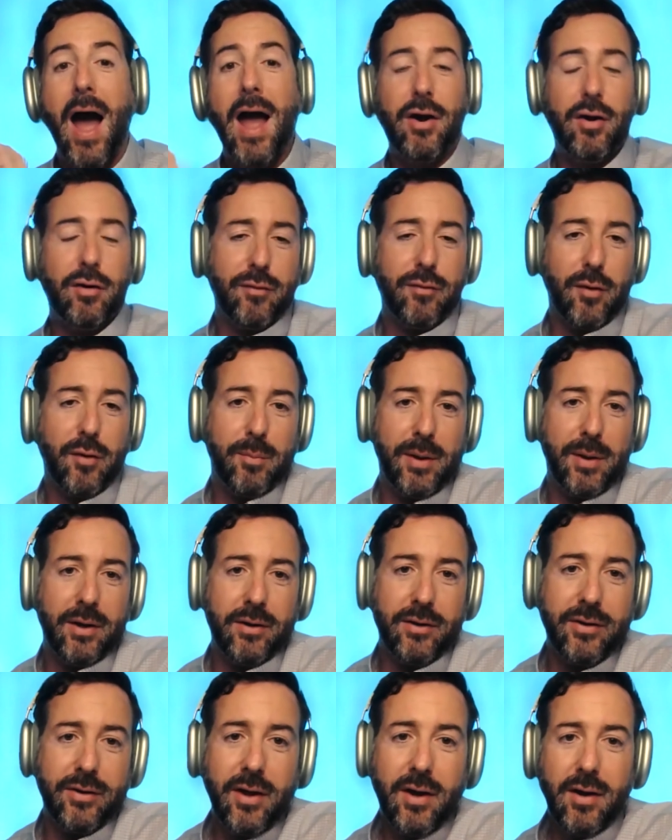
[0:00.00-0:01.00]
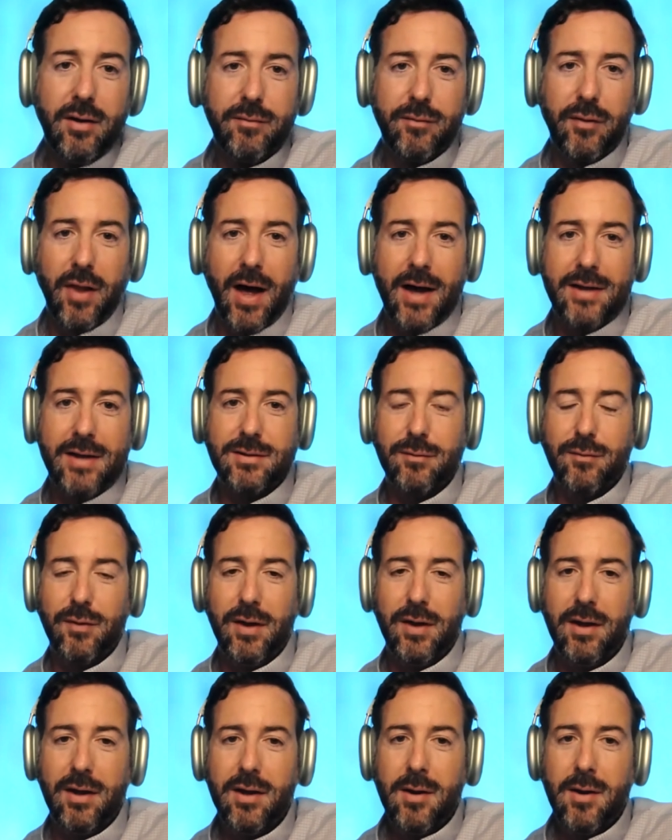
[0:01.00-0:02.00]
buy over build
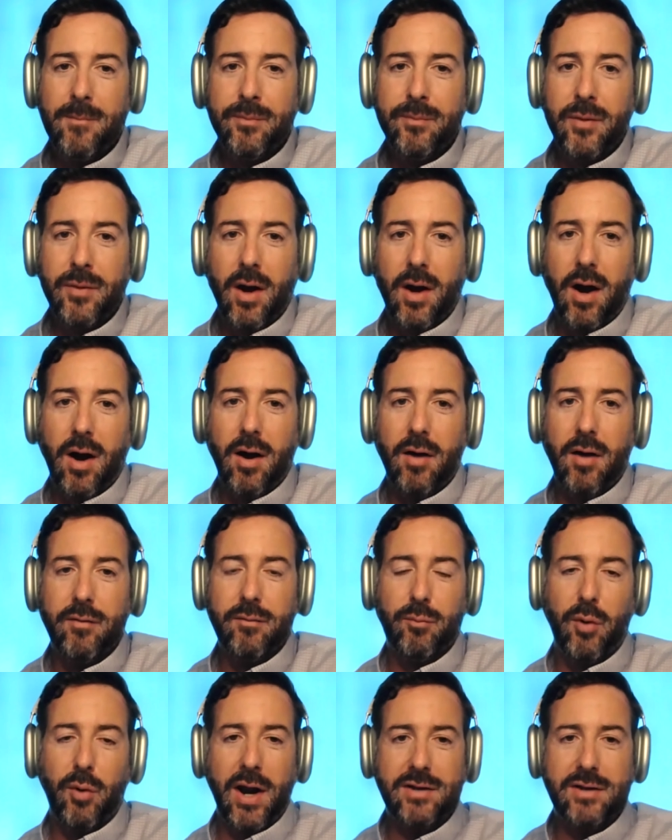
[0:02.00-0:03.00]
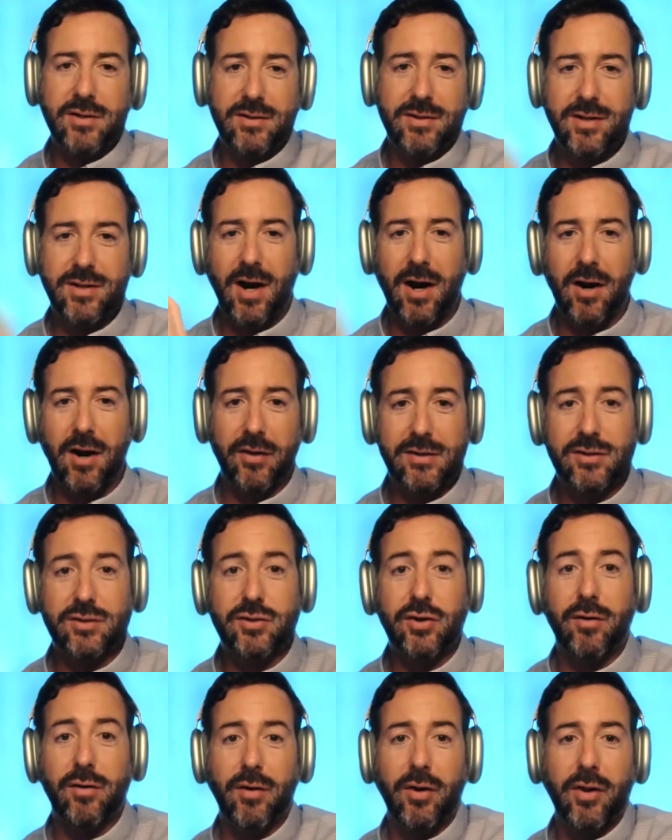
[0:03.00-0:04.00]
philosophy. Branch is
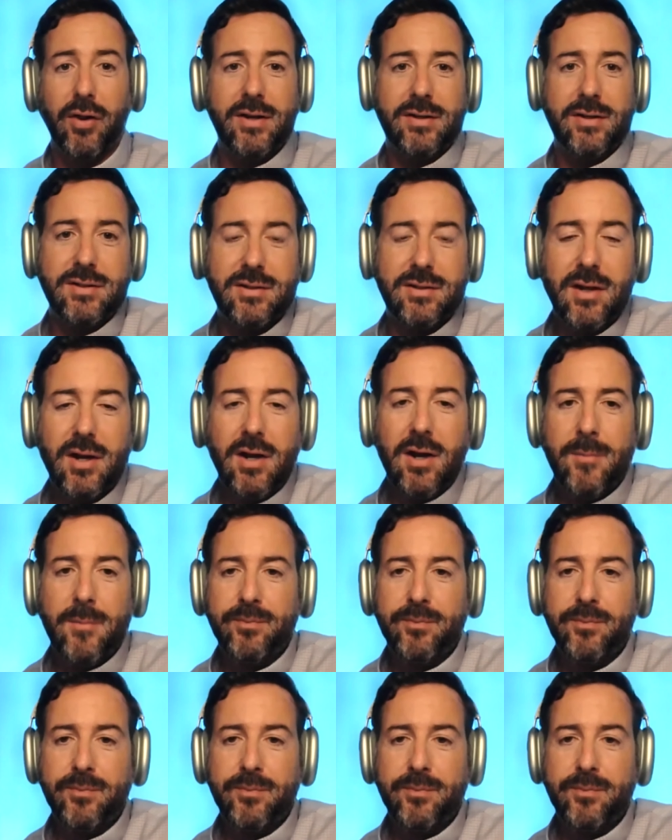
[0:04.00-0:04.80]
entirely serverless.